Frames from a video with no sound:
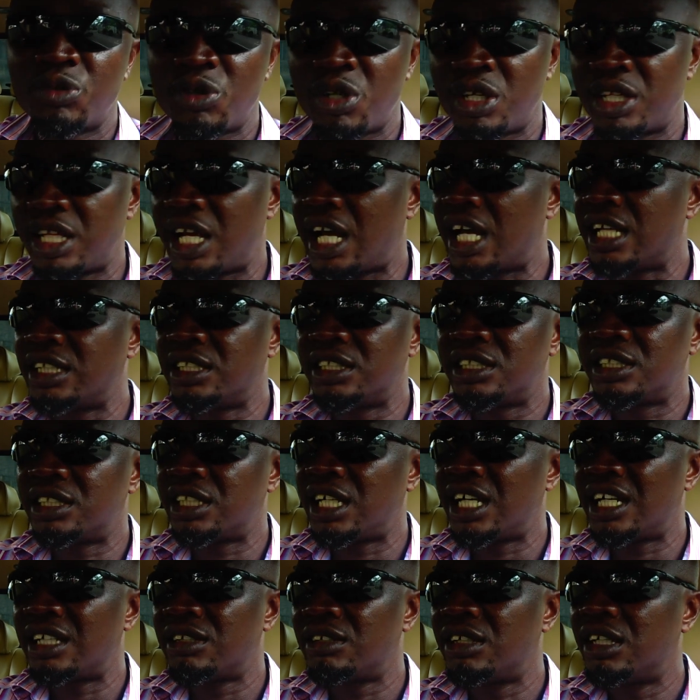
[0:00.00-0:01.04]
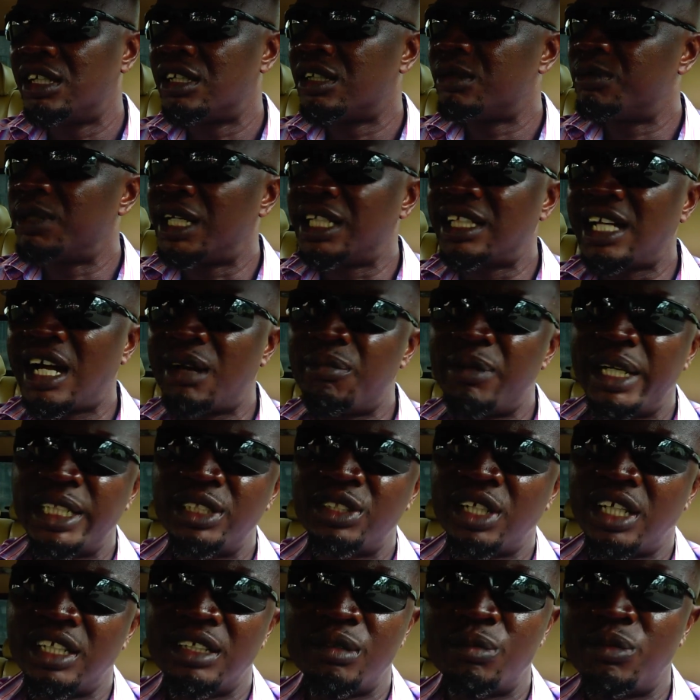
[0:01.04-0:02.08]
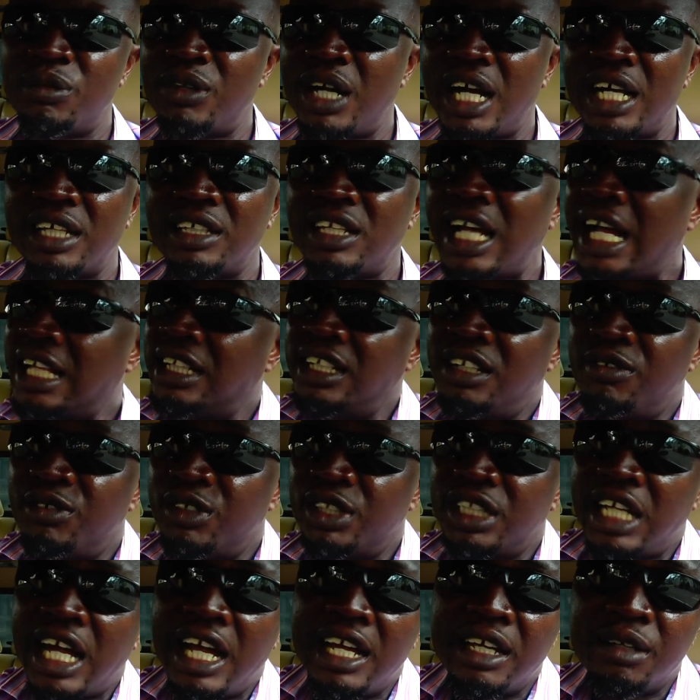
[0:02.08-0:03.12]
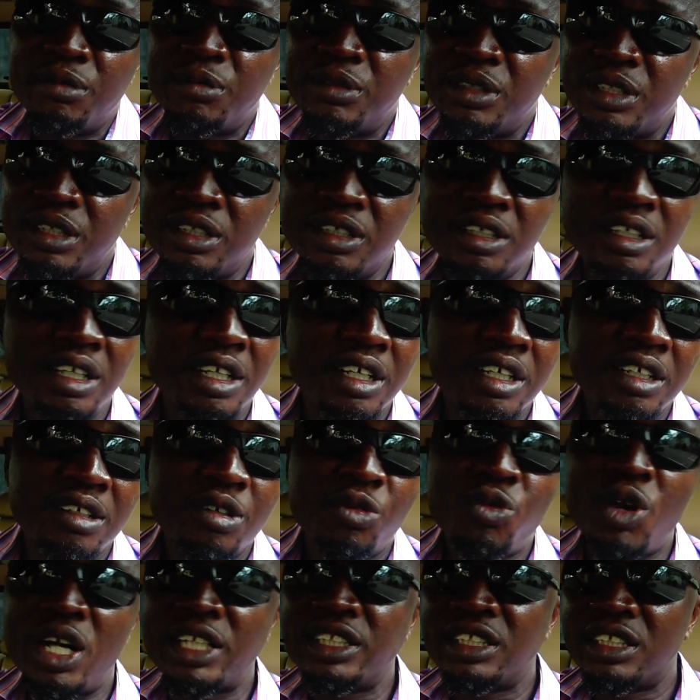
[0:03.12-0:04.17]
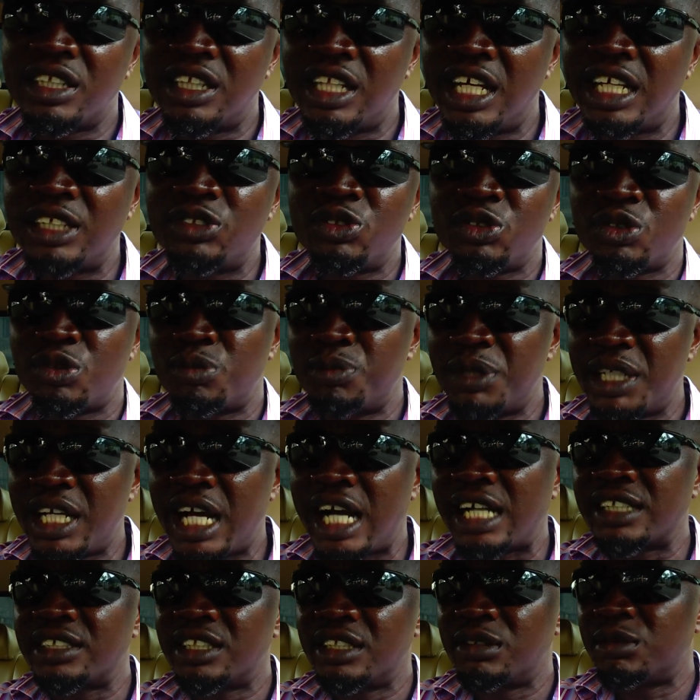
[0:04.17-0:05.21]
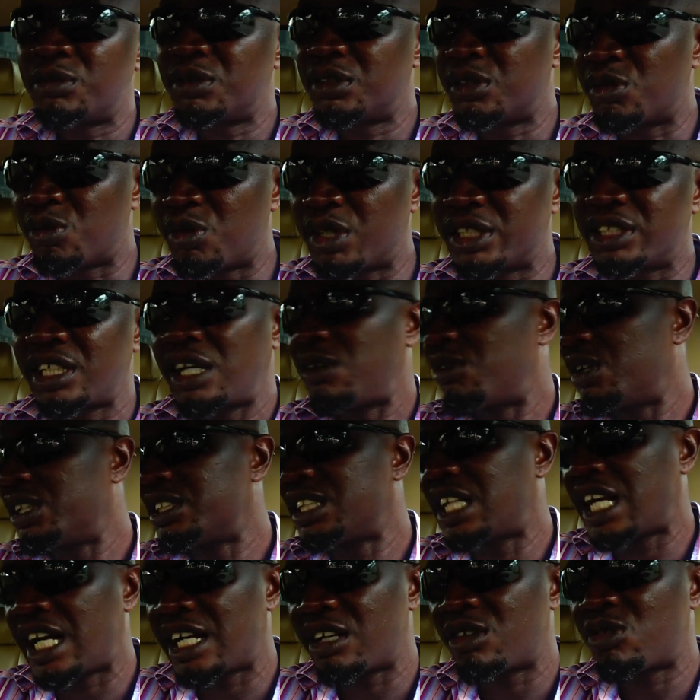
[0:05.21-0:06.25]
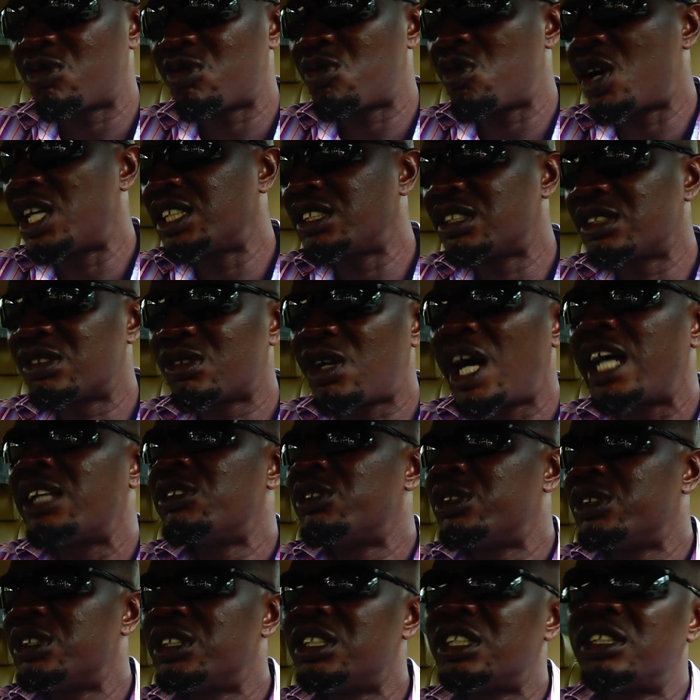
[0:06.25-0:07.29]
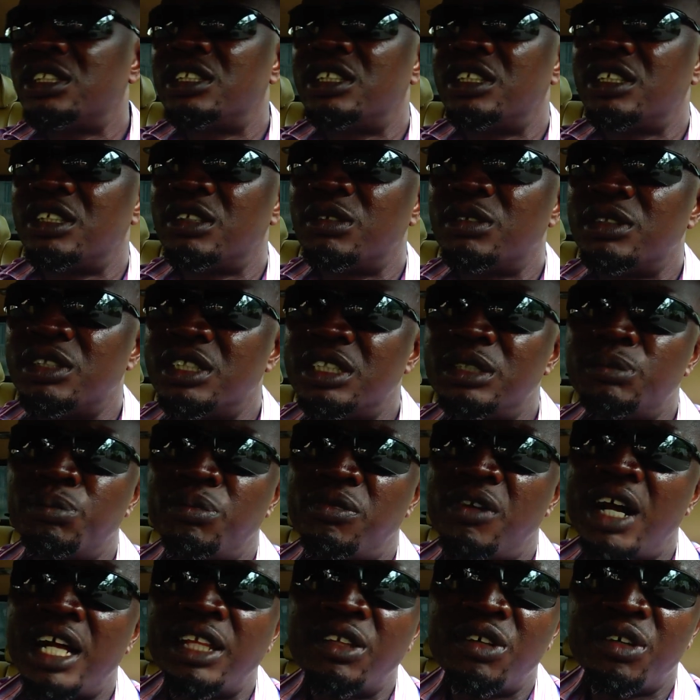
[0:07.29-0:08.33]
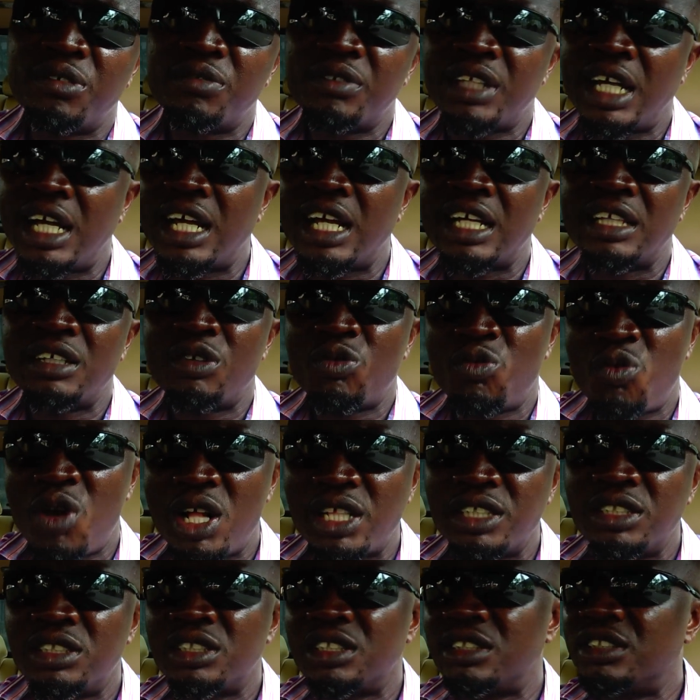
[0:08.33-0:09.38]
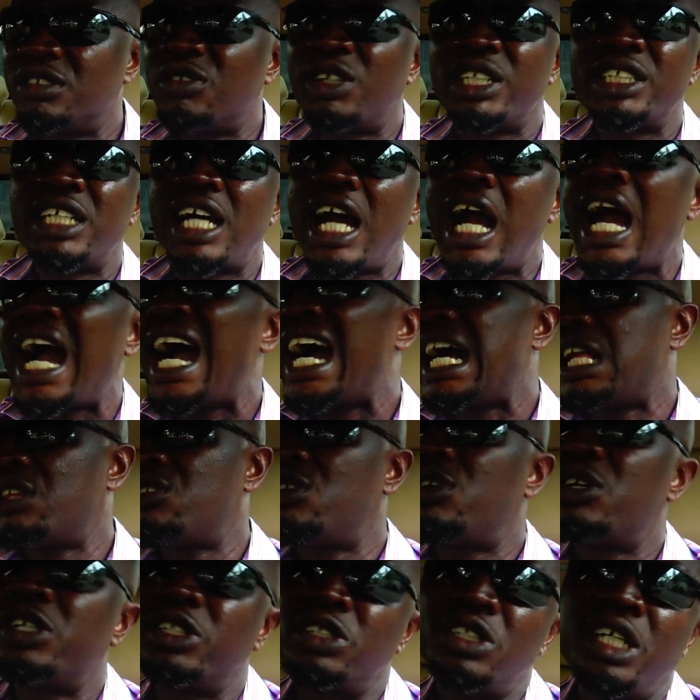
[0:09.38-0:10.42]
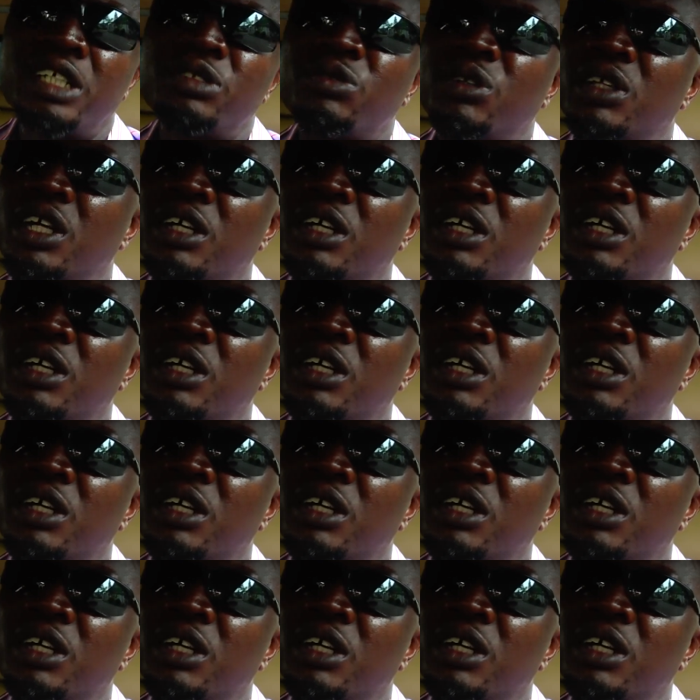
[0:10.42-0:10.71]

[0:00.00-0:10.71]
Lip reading: one, and he said, maybe I mentioned the brand. I didn't even tell him what led to me asking him the question. I was like, why do you see this brand of tire, the quality? It was like, no, it's just one